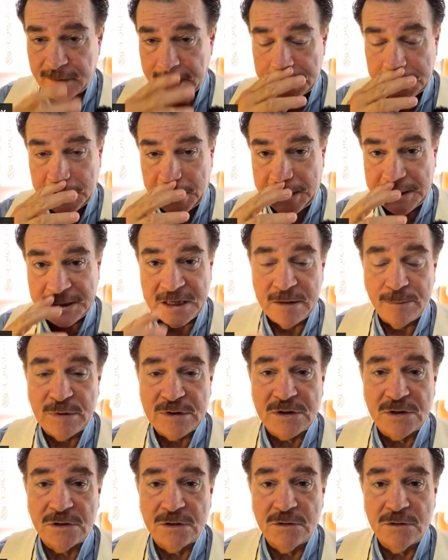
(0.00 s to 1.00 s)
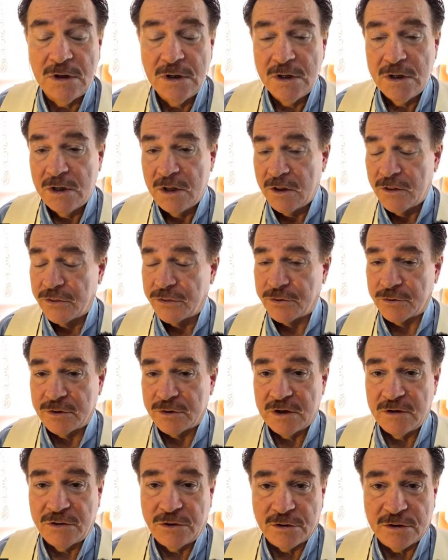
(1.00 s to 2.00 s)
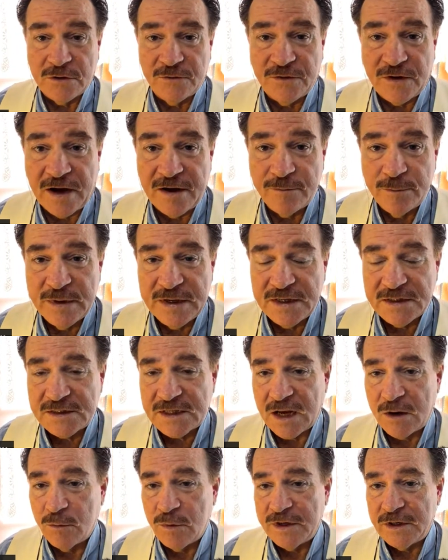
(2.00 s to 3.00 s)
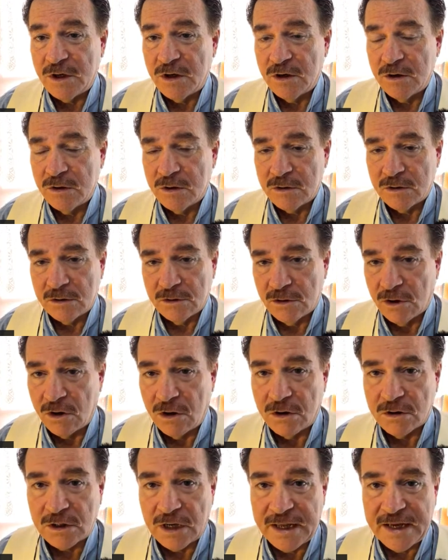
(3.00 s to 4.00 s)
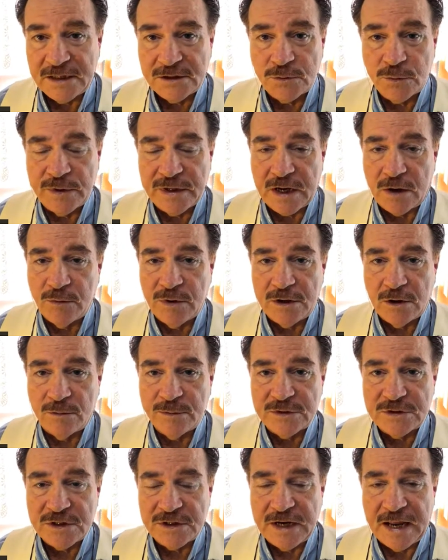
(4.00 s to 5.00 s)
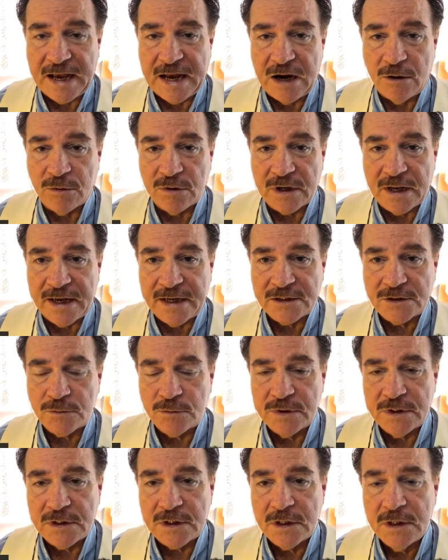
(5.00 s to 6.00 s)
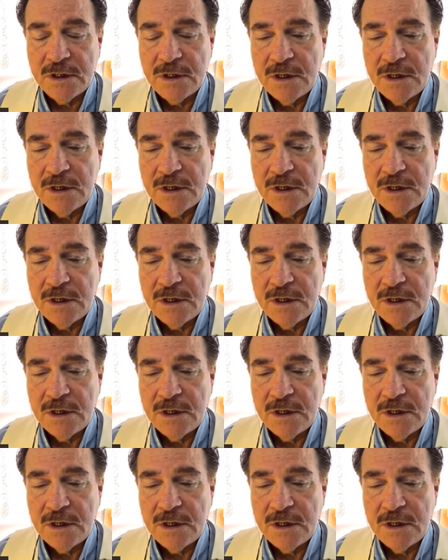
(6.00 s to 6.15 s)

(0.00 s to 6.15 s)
I try and keep it to 30, 35 minutes. I went long last week. I went almost an hour last week.